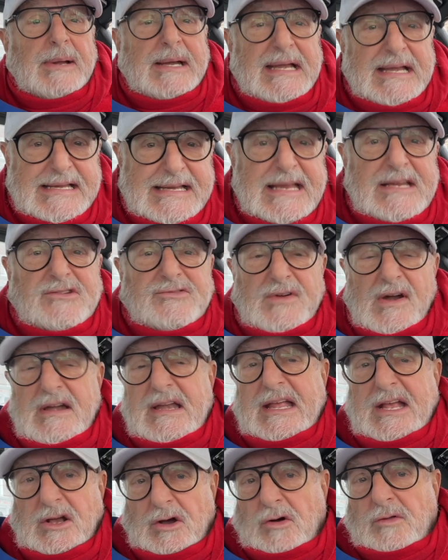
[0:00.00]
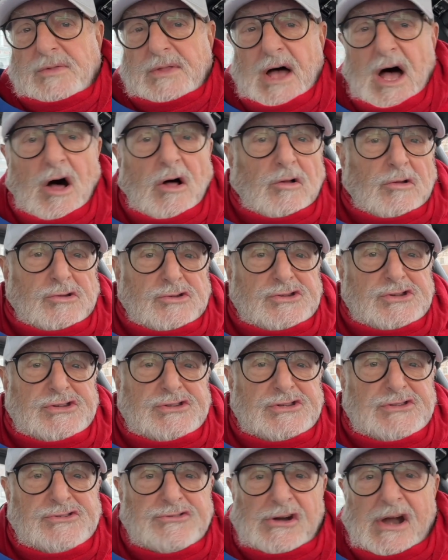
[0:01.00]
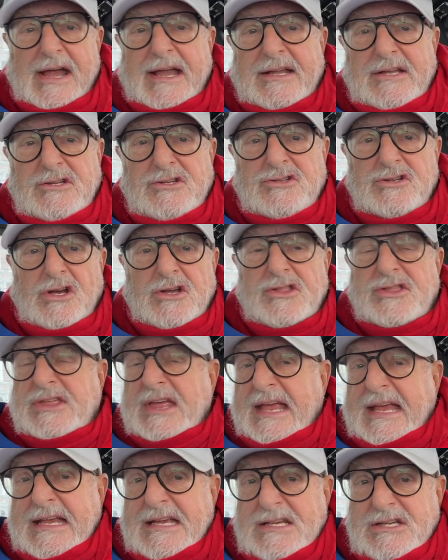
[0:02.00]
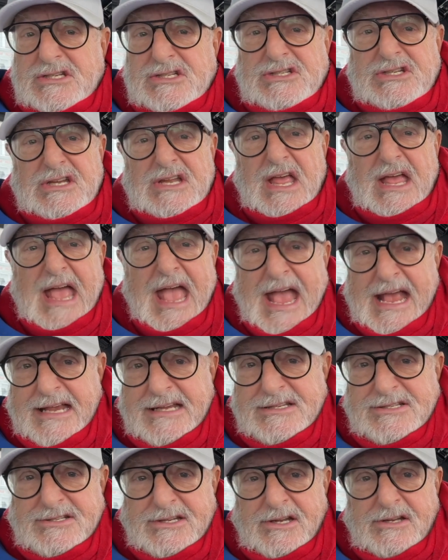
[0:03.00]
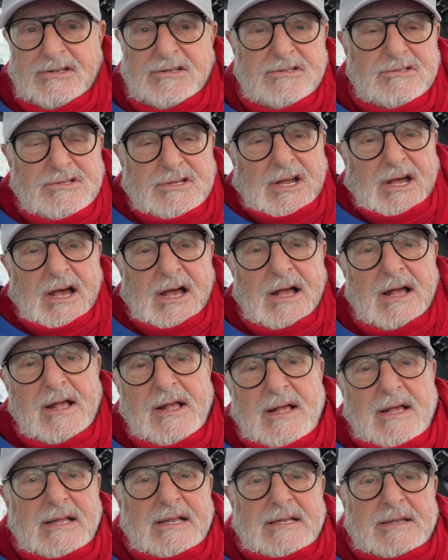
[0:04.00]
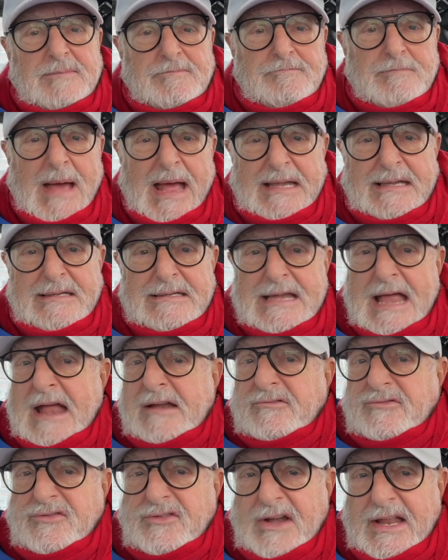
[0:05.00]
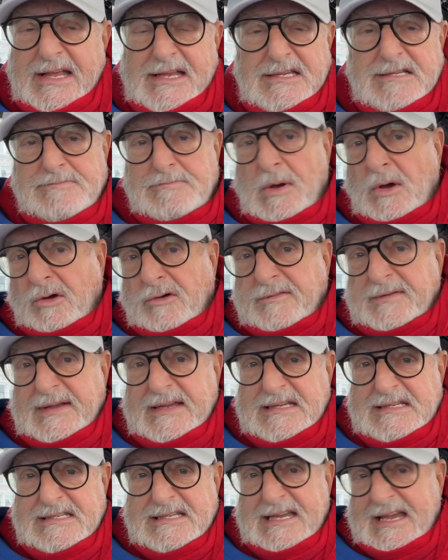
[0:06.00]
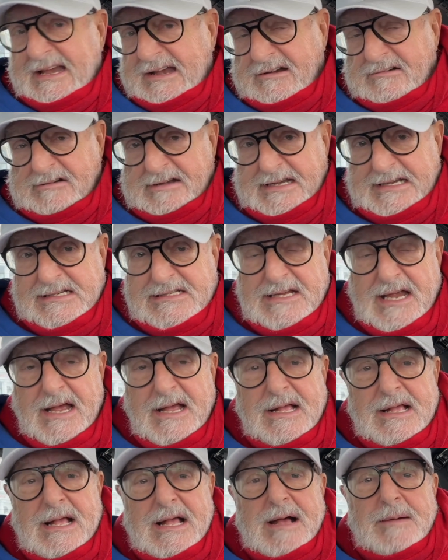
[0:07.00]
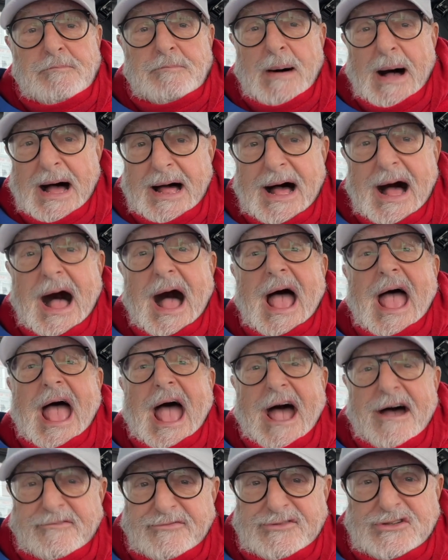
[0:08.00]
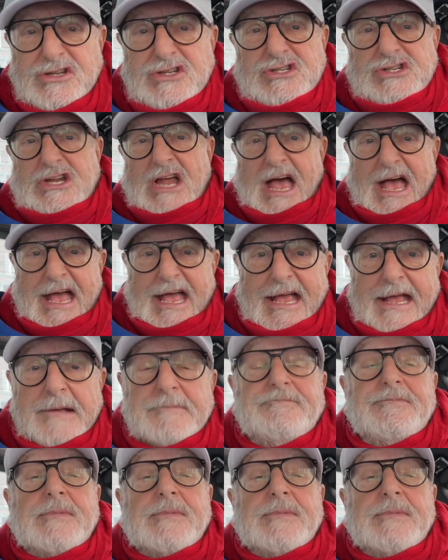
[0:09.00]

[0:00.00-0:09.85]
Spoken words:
it is really good. The whole Stranger Things, excellent Netflix movie series. But I have to say,